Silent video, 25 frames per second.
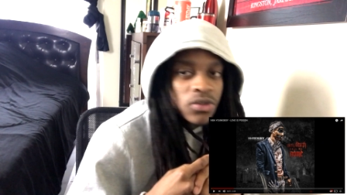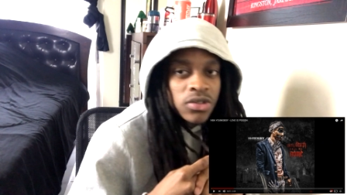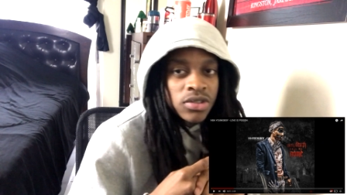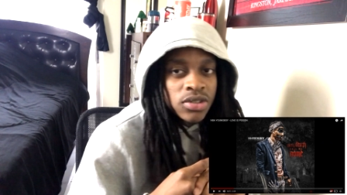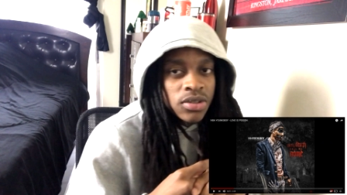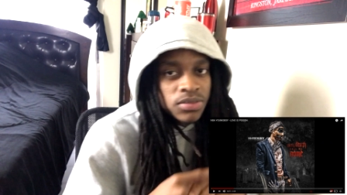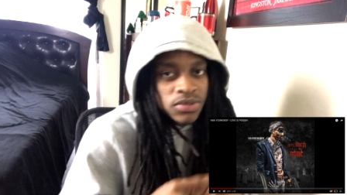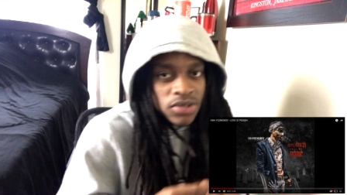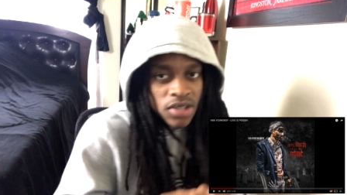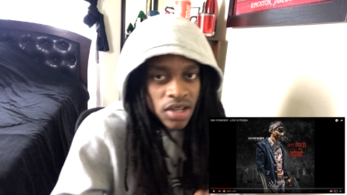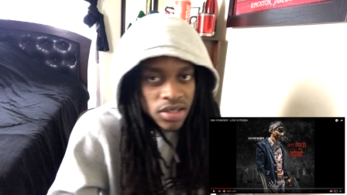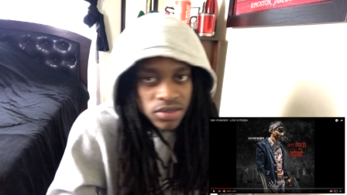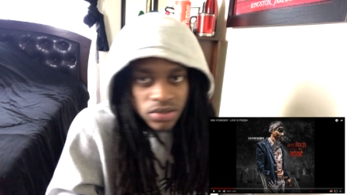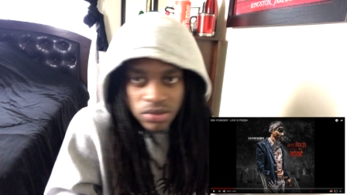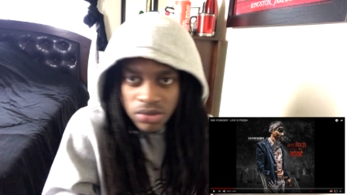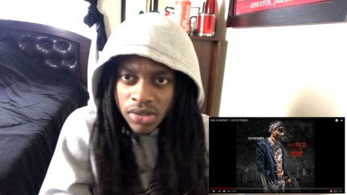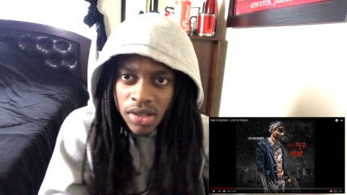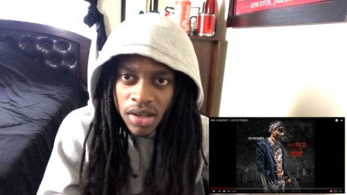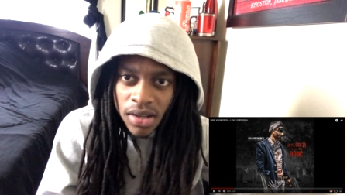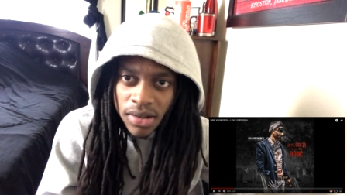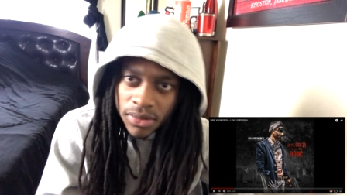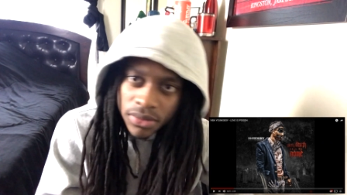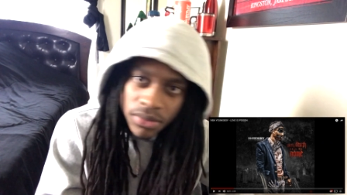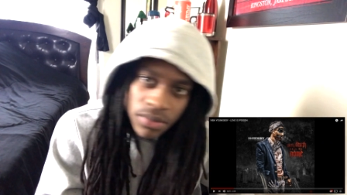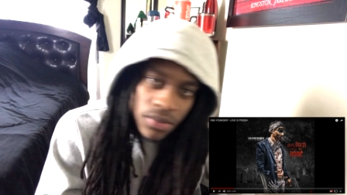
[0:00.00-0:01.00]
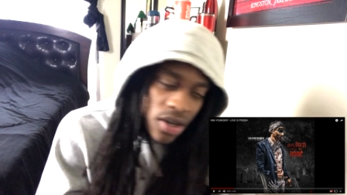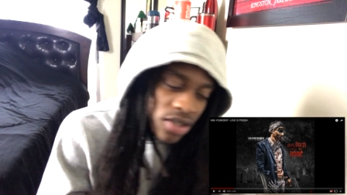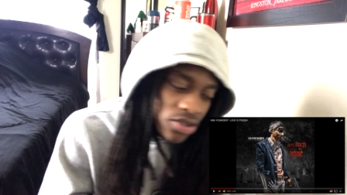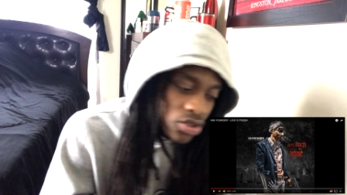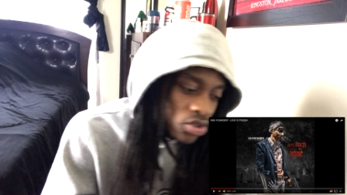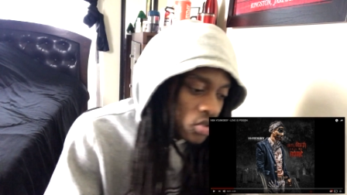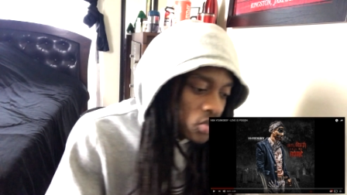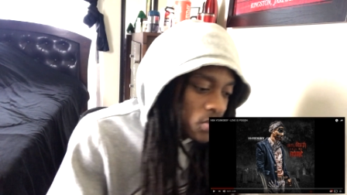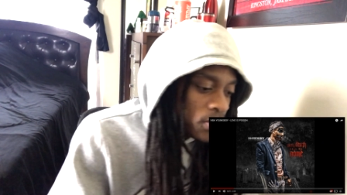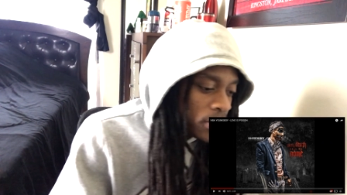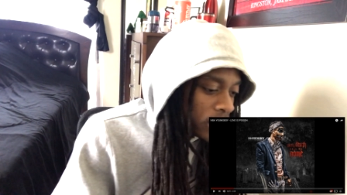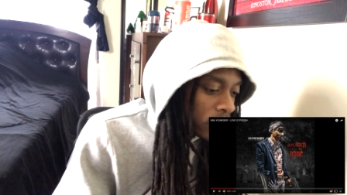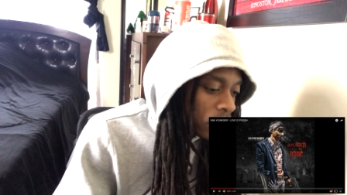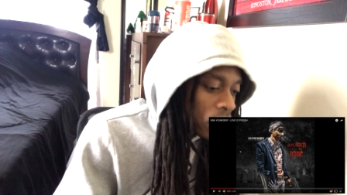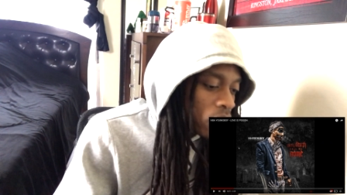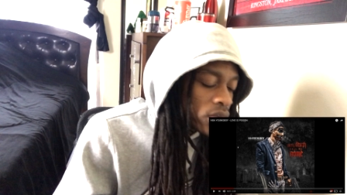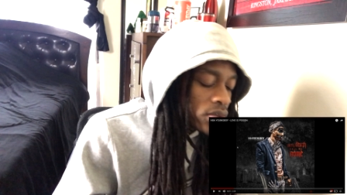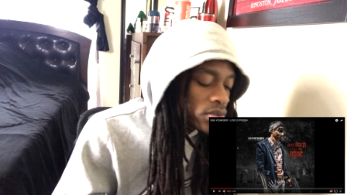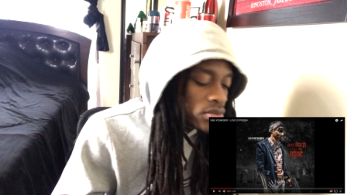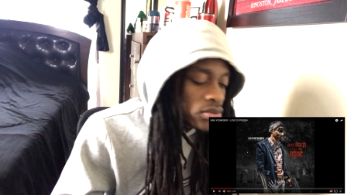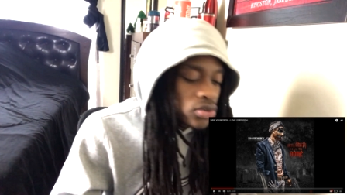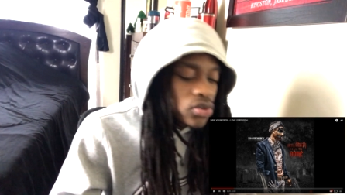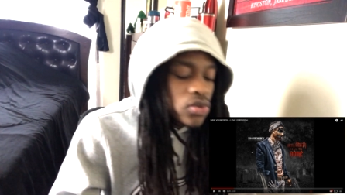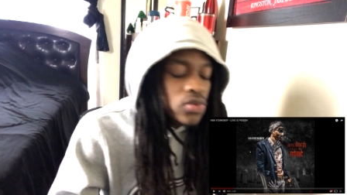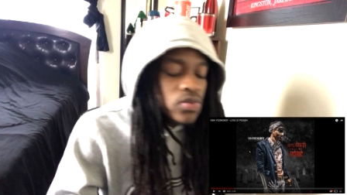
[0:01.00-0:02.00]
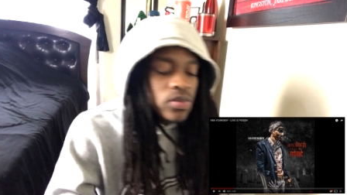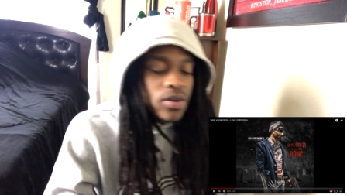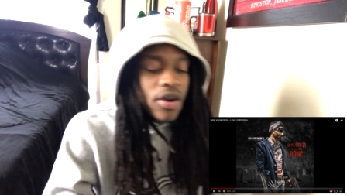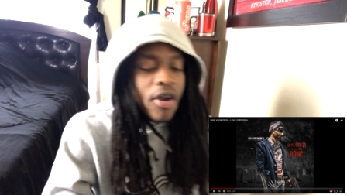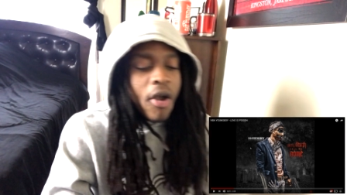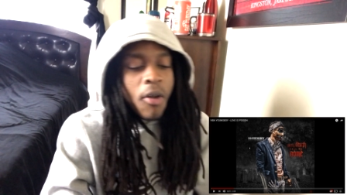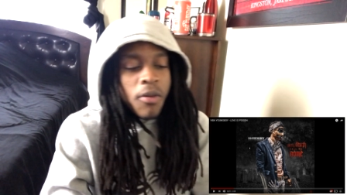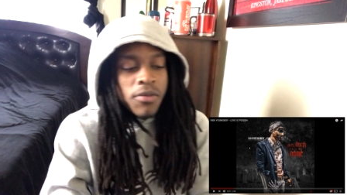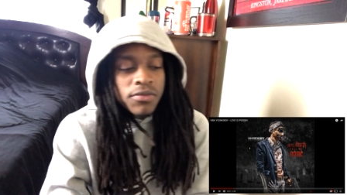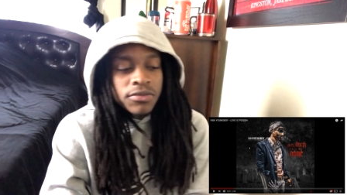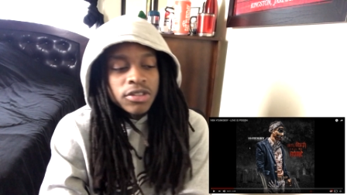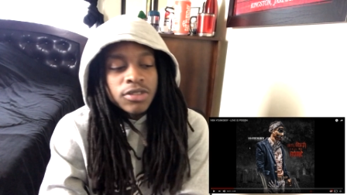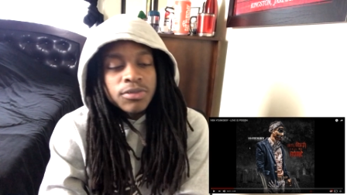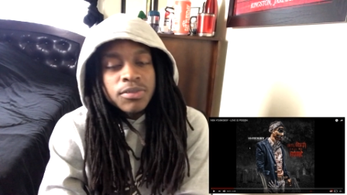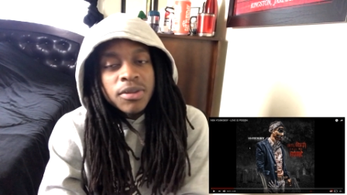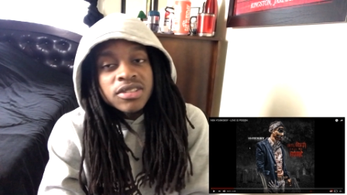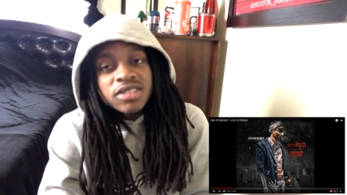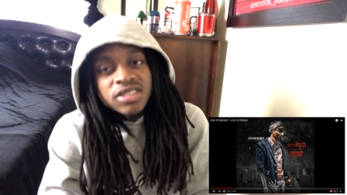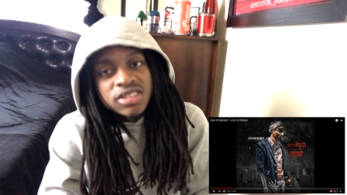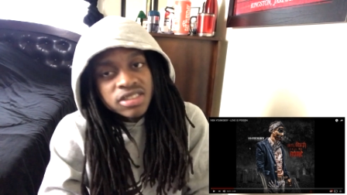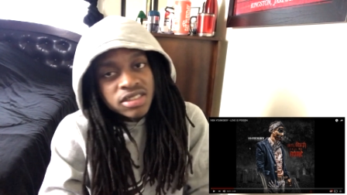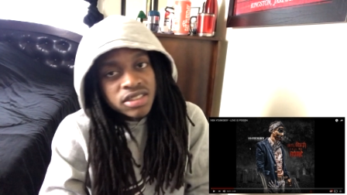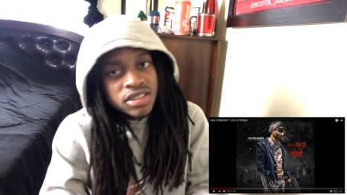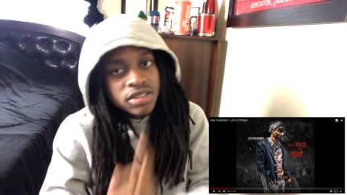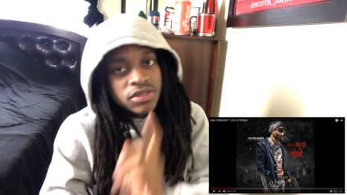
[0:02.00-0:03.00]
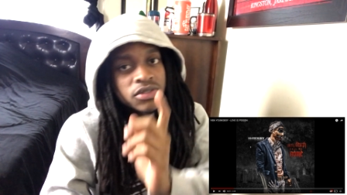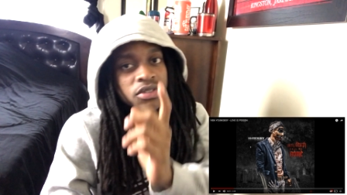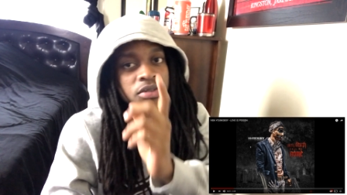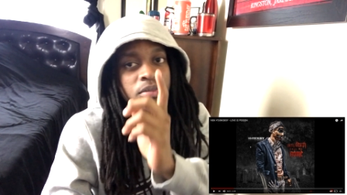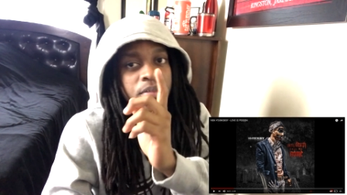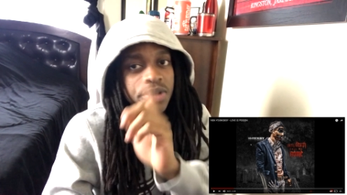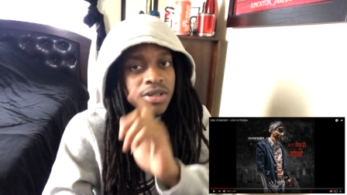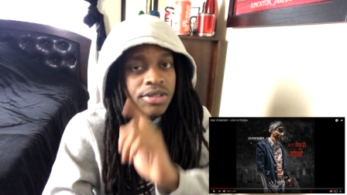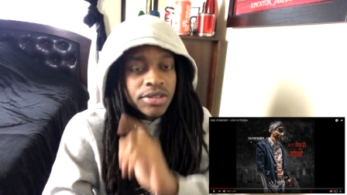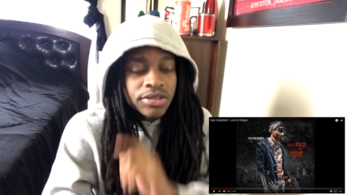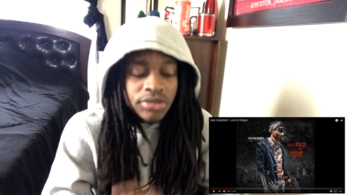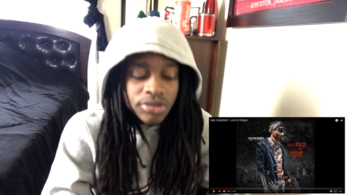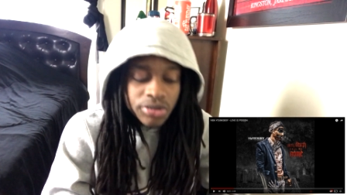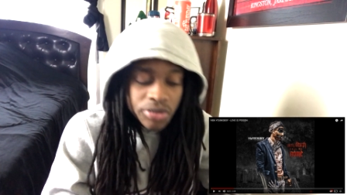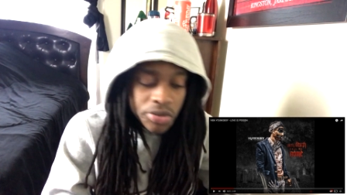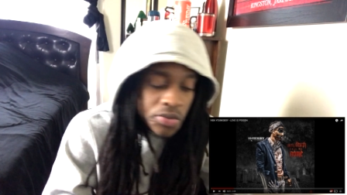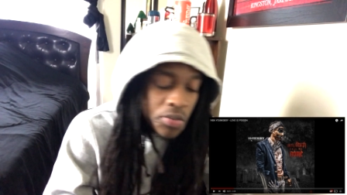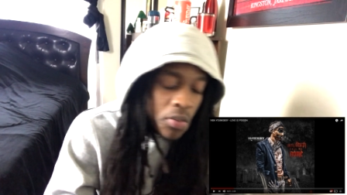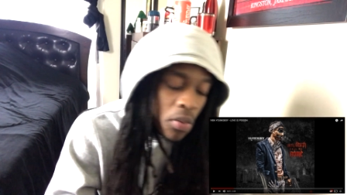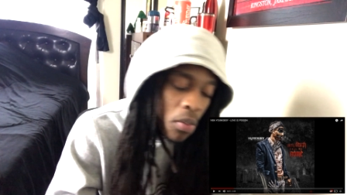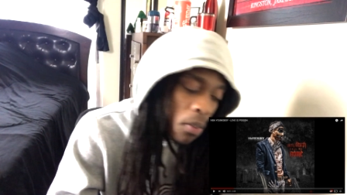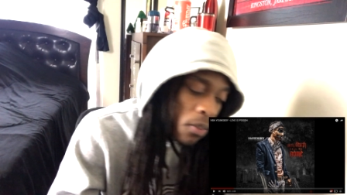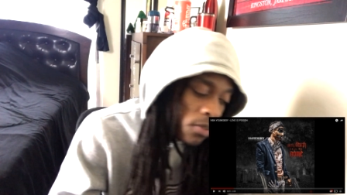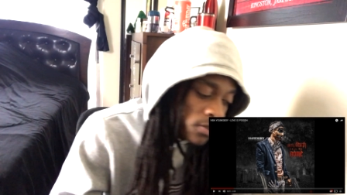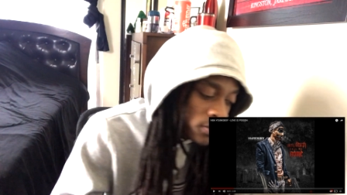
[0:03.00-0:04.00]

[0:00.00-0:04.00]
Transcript: sometimes you gotta watch you be loyal too, bro. Especially females too.